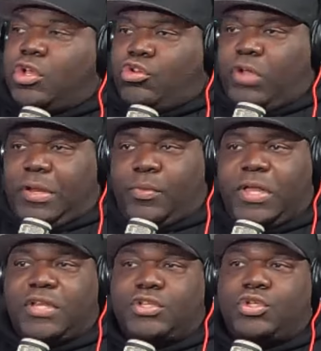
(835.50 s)
create a
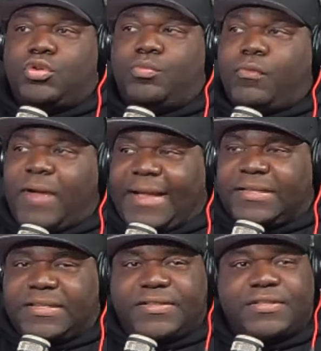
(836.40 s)
plan to
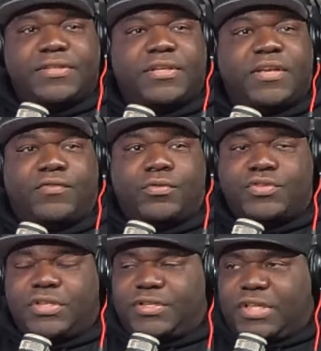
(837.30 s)
practice if
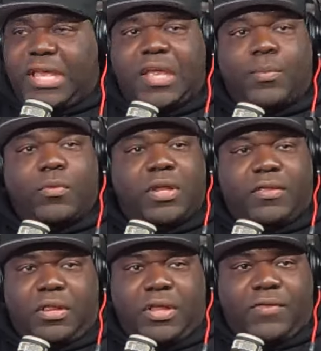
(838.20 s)
there's an escape or
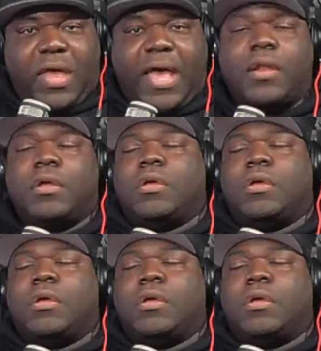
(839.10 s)
anything like that.